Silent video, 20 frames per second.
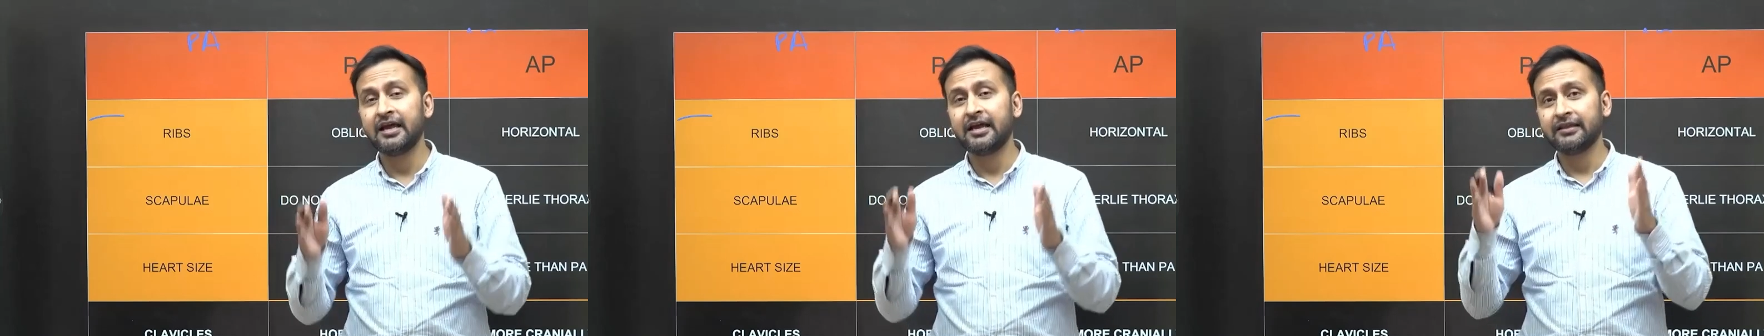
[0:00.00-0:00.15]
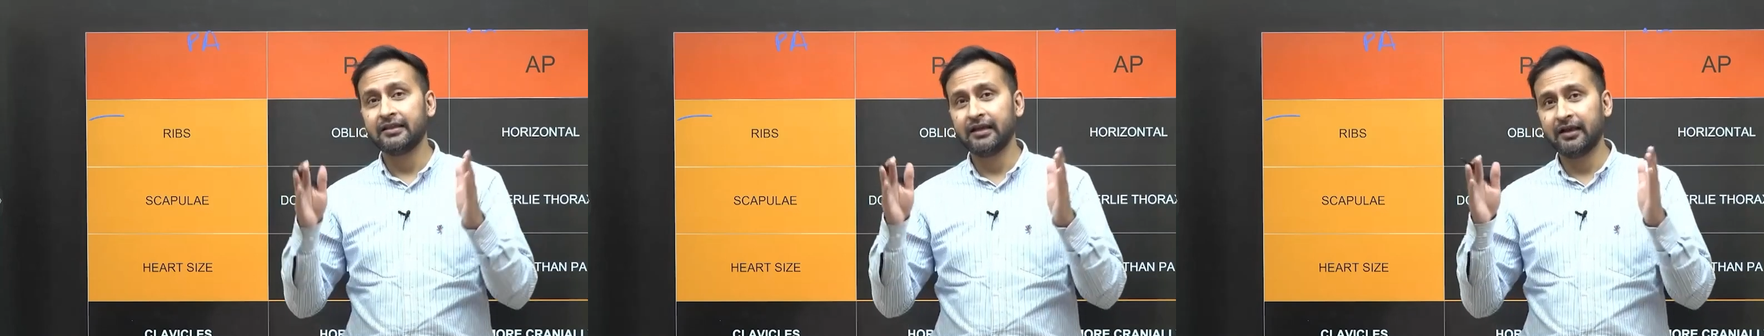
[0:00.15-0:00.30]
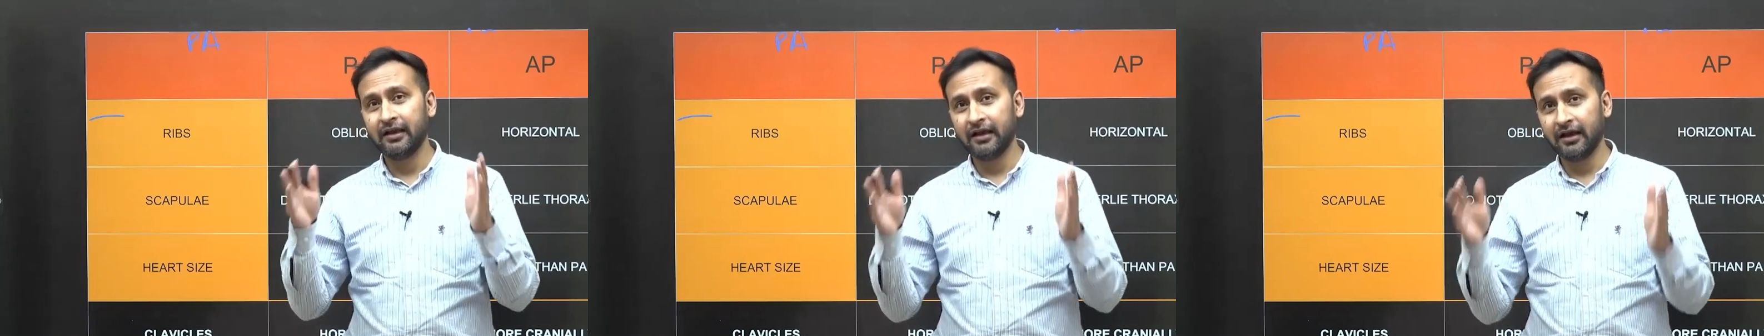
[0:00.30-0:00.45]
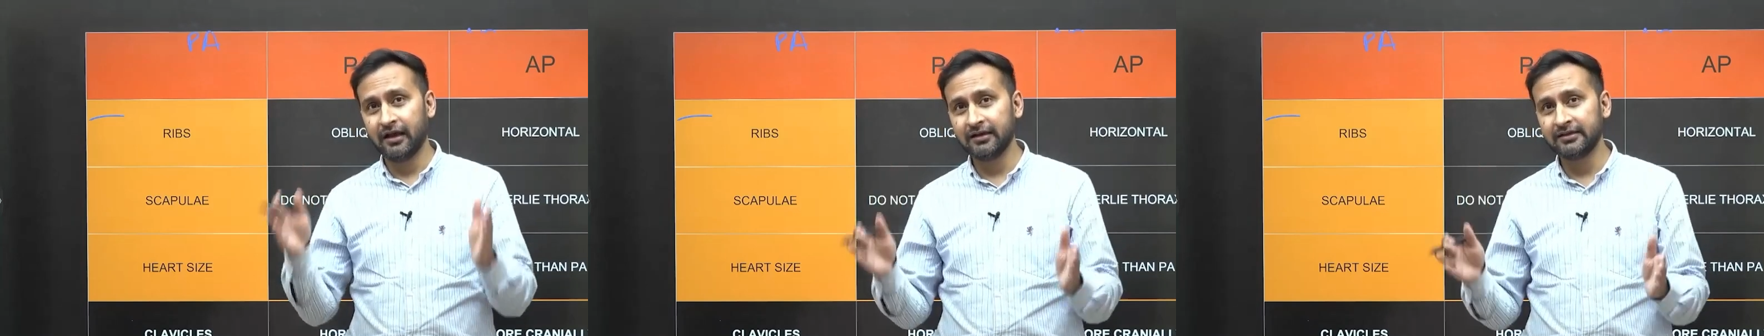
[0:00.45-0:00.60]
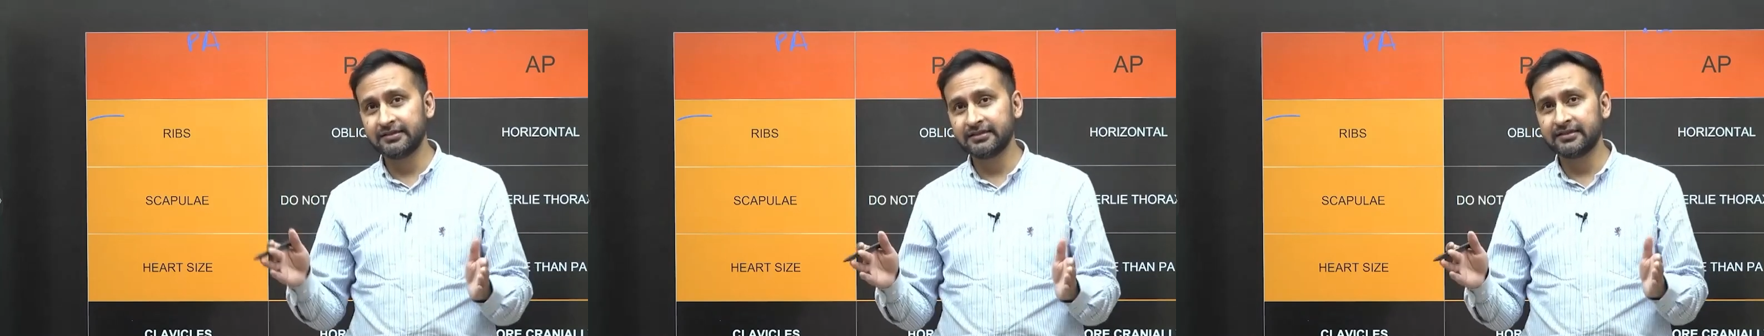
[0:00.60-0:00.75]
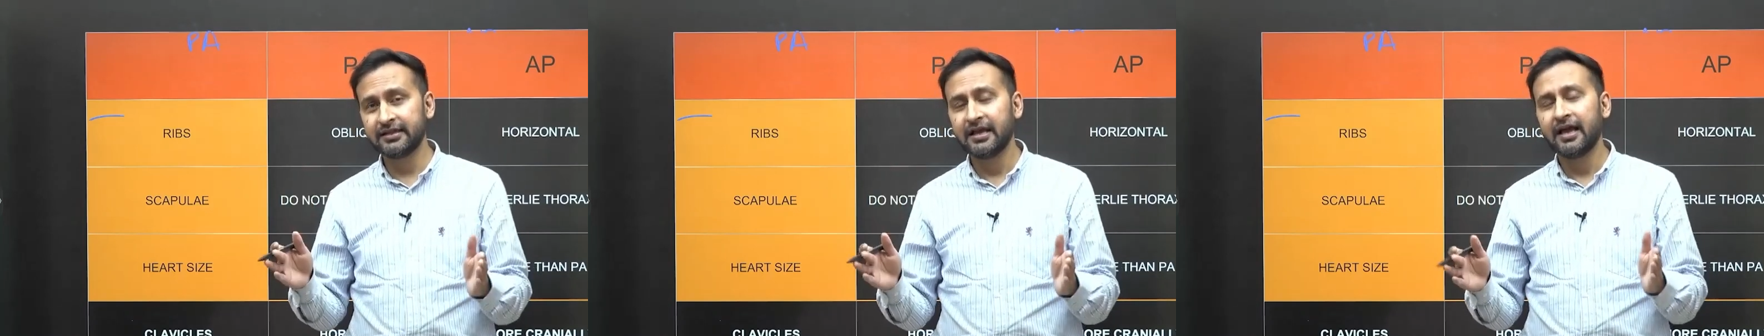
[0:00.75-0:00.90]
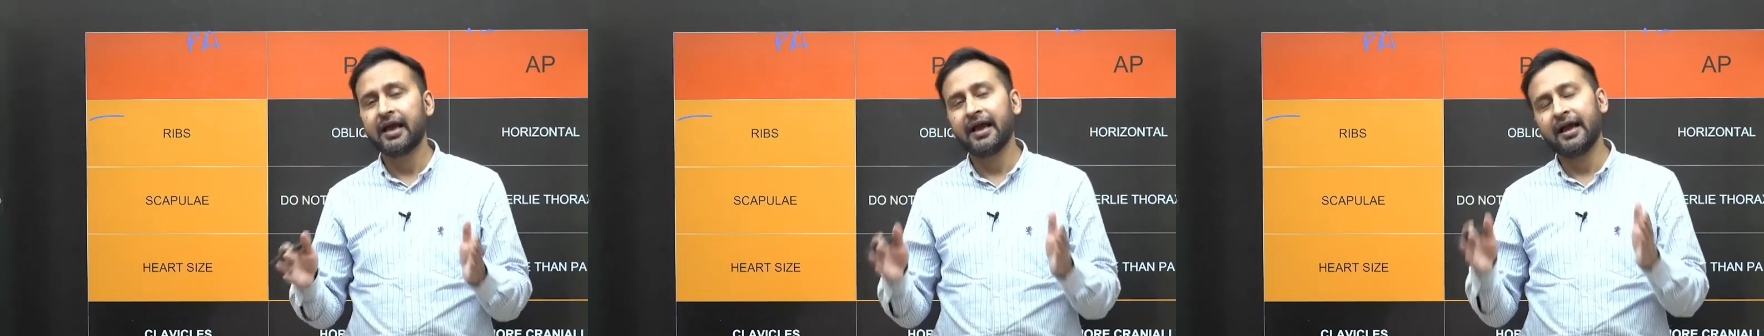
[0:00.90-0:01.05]
the
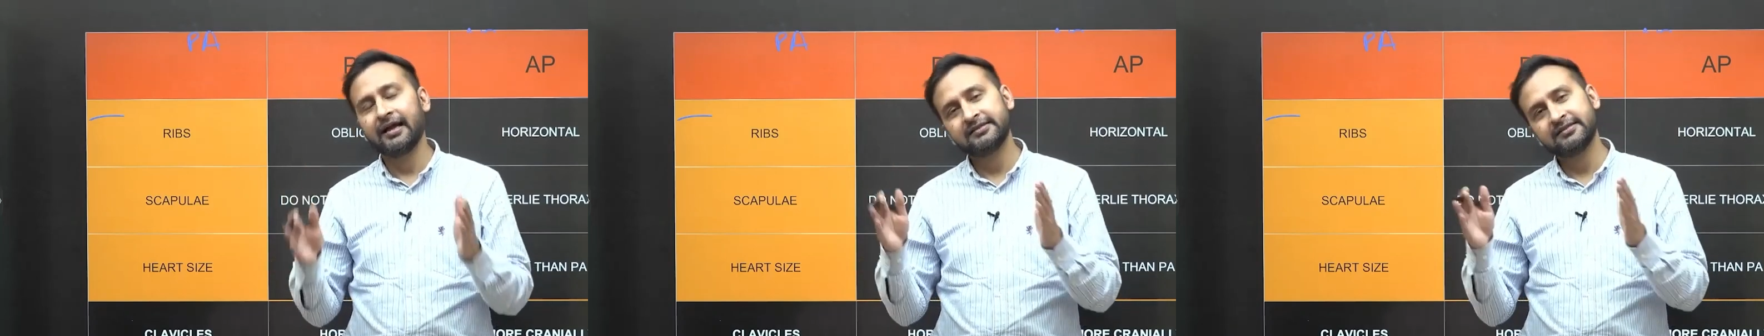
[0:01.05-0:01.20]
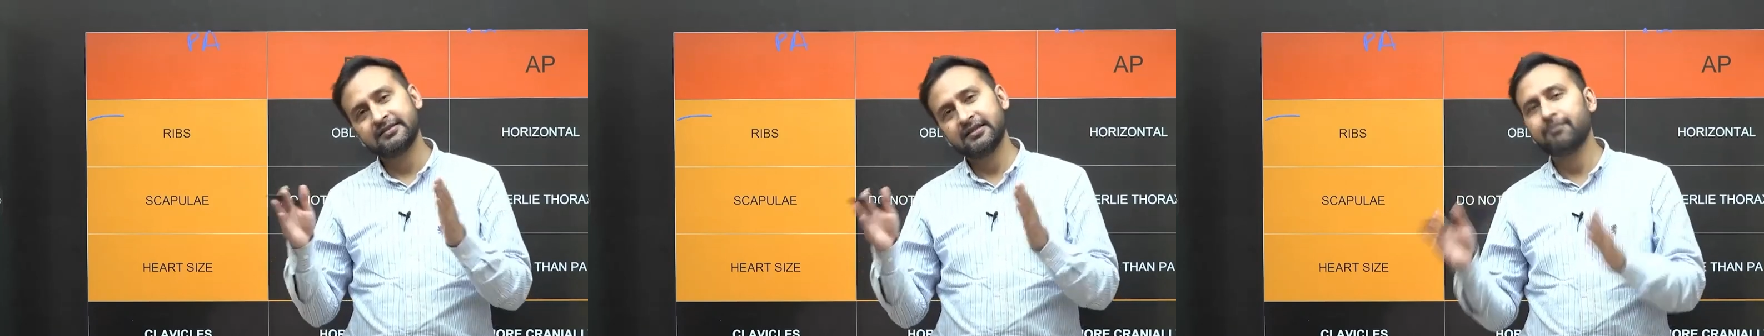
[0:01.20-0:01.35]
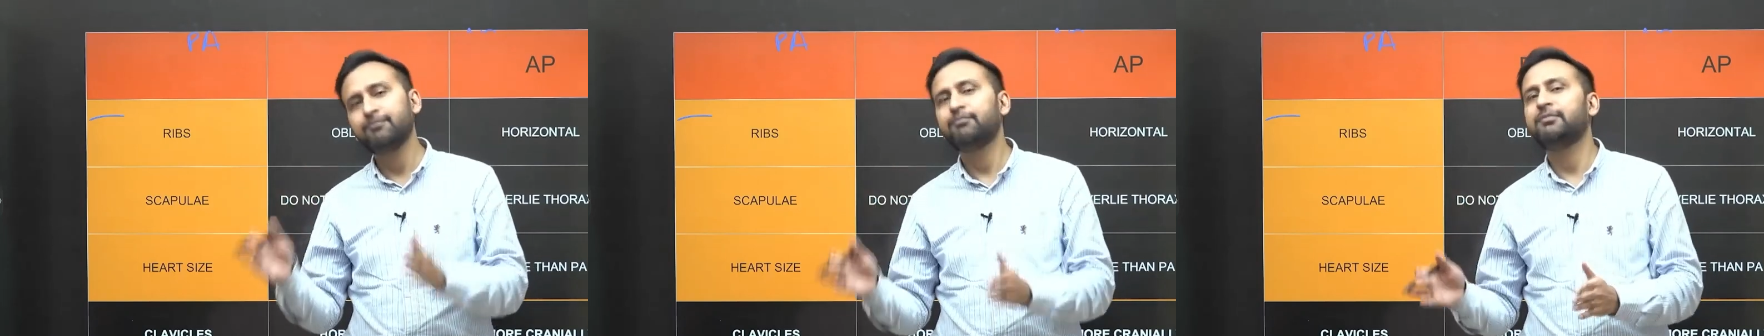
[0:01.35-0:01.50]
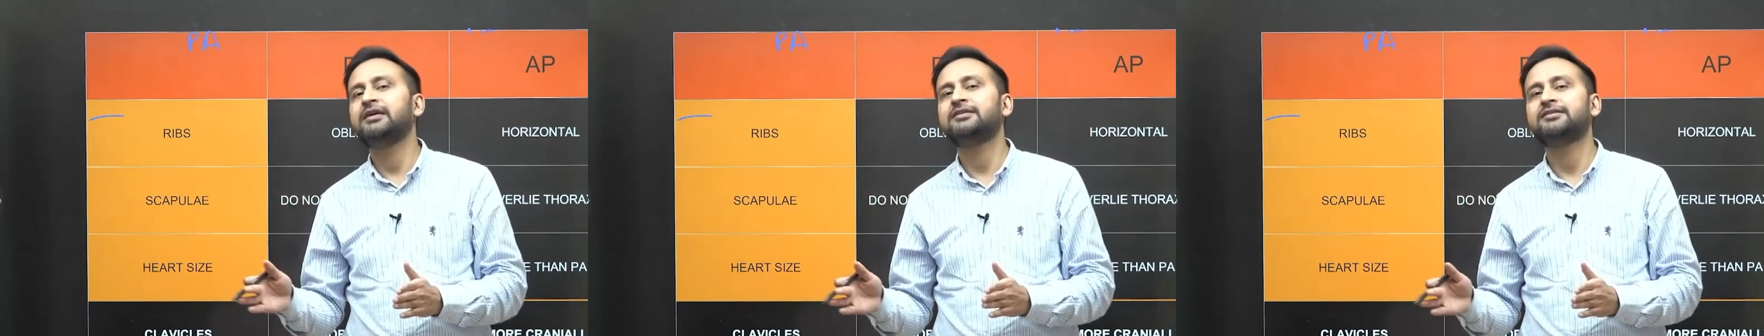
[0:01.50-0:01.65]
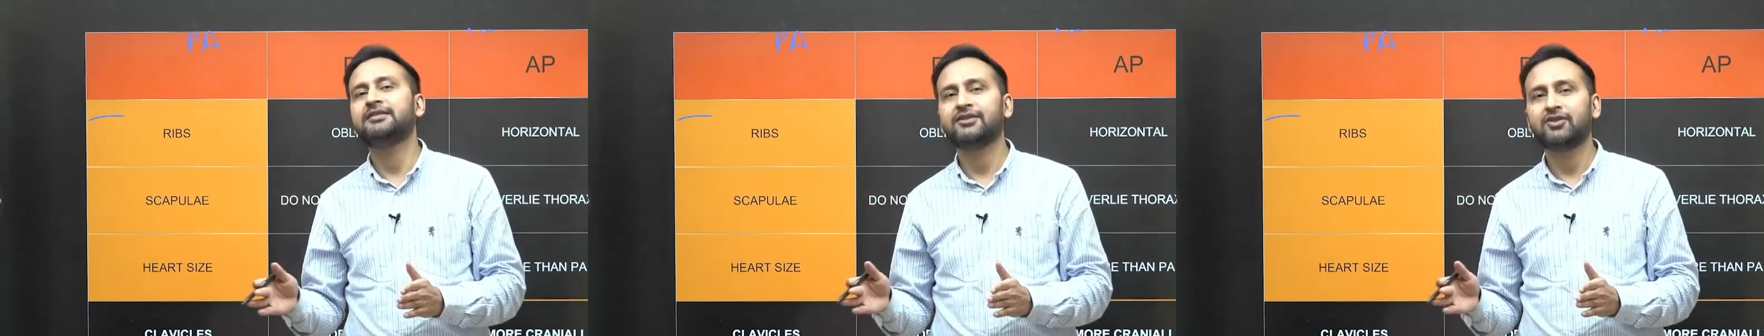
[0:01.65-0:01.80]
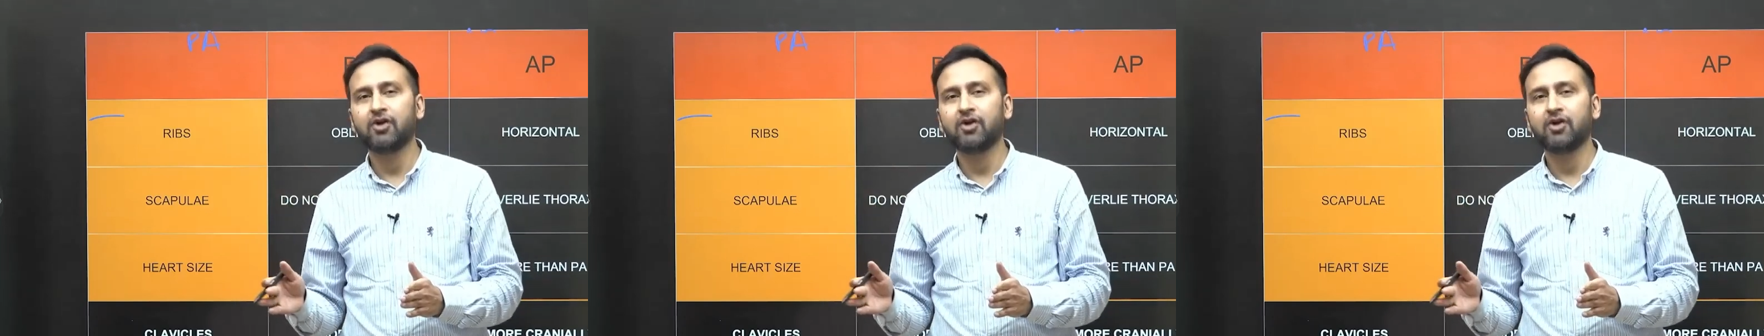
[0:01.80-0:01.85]
lungs, and some basic